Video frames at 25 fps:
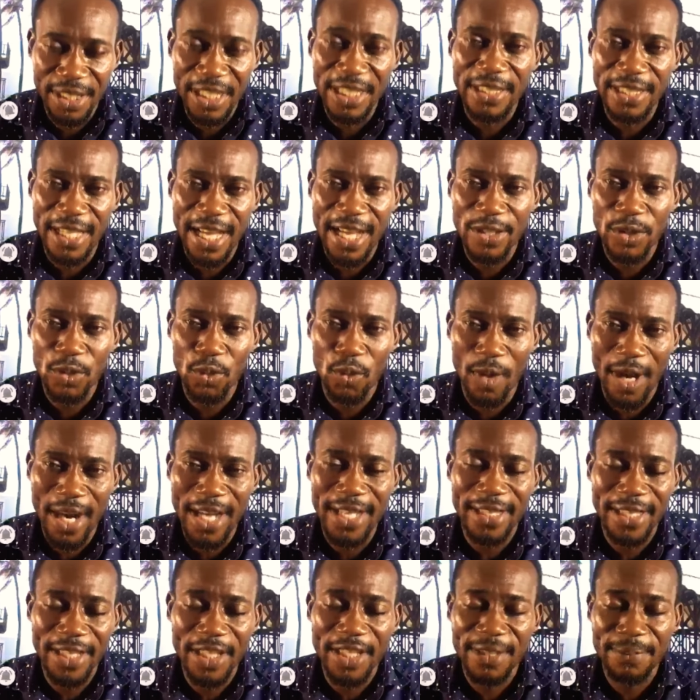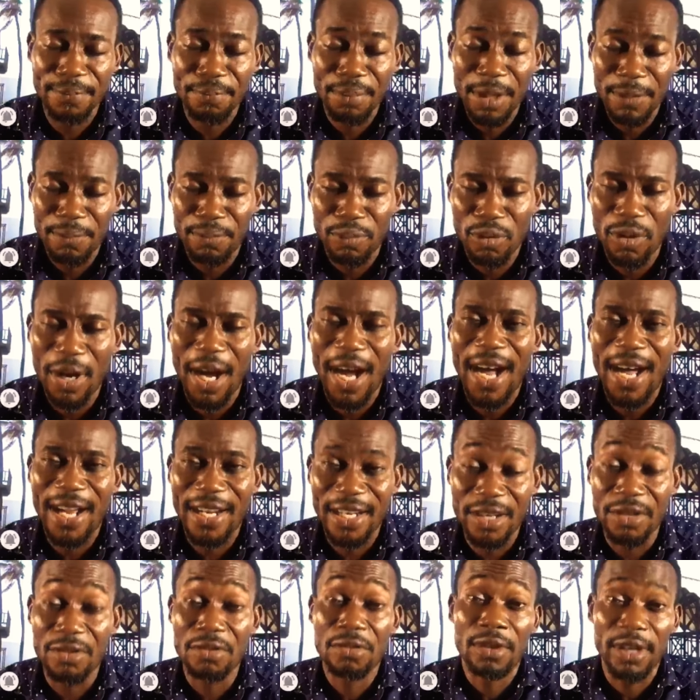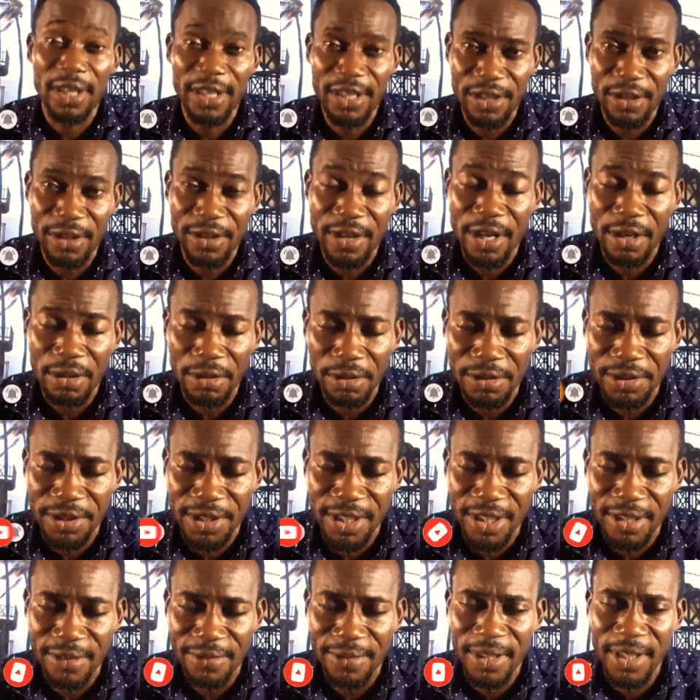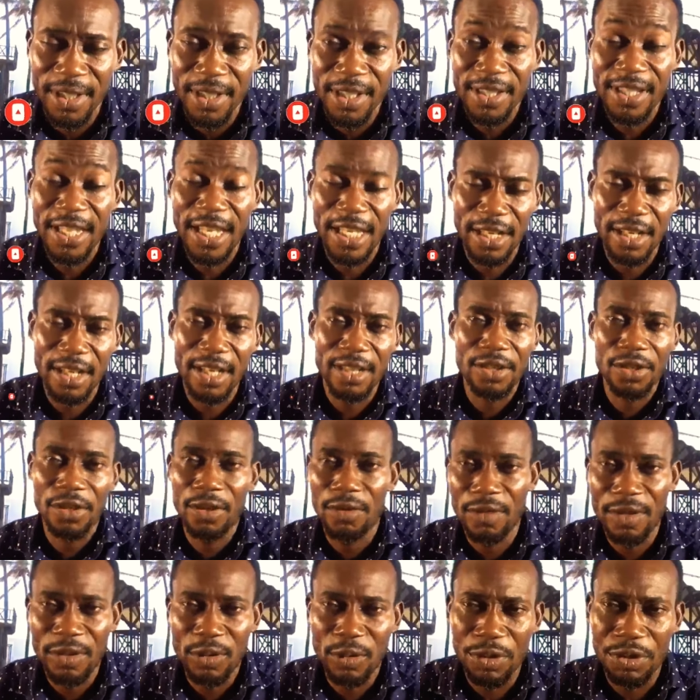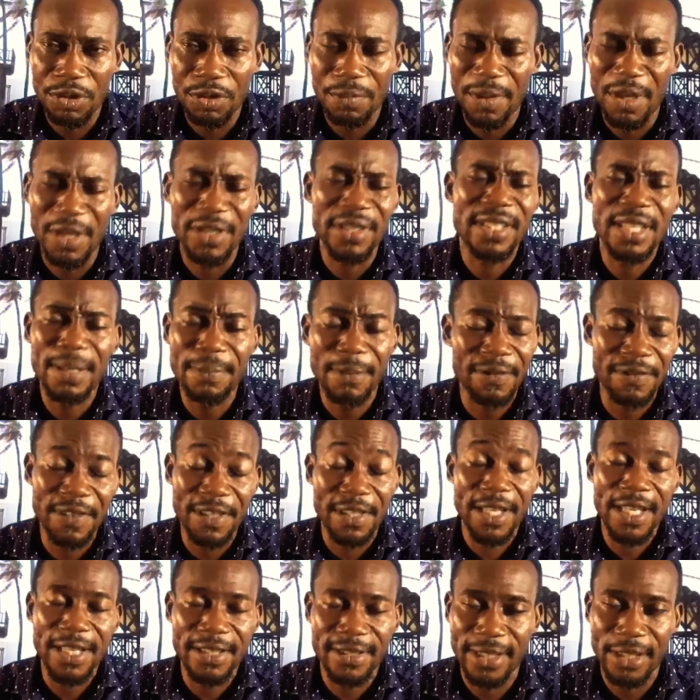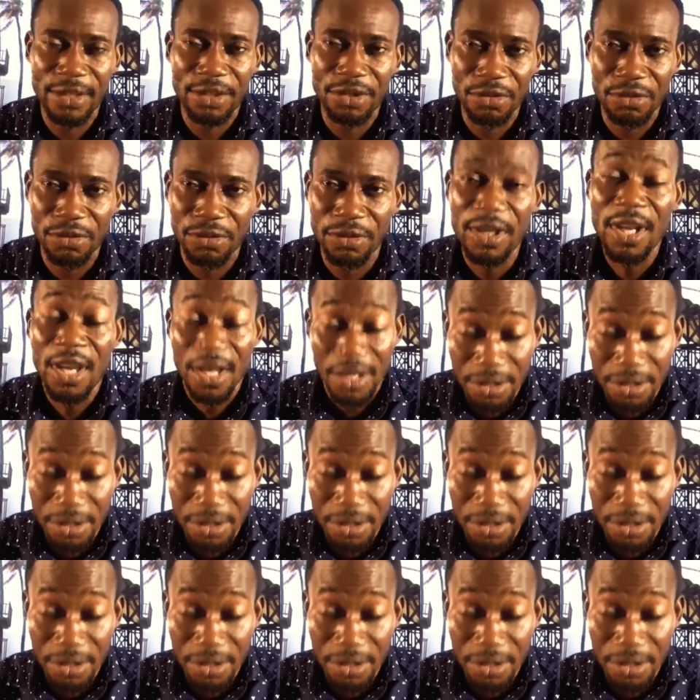And that's why these people are reclusive they're not always with you because some of the things they do,